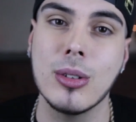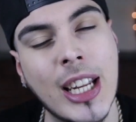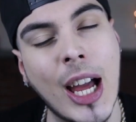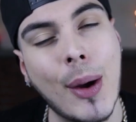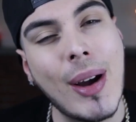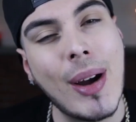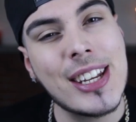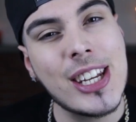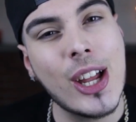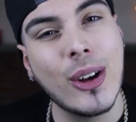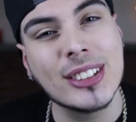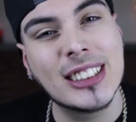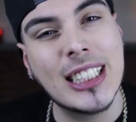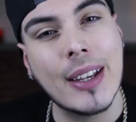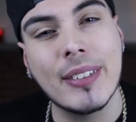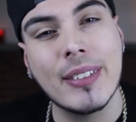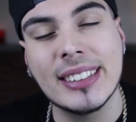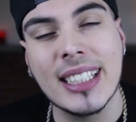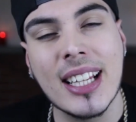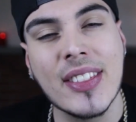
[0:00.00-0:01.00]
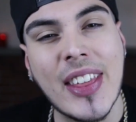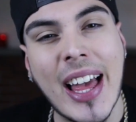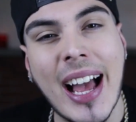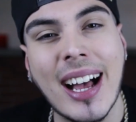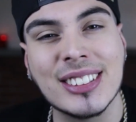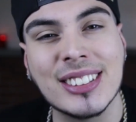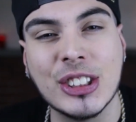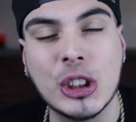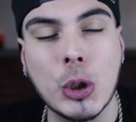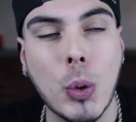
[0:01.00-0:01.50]
Now I know
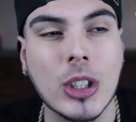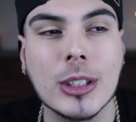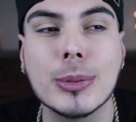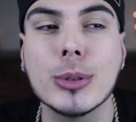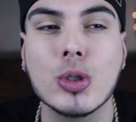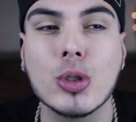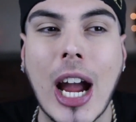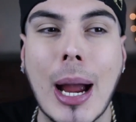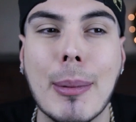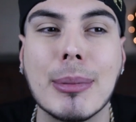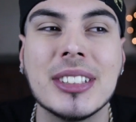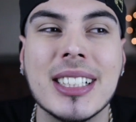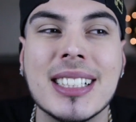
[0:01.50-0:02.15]
17,200 subscribers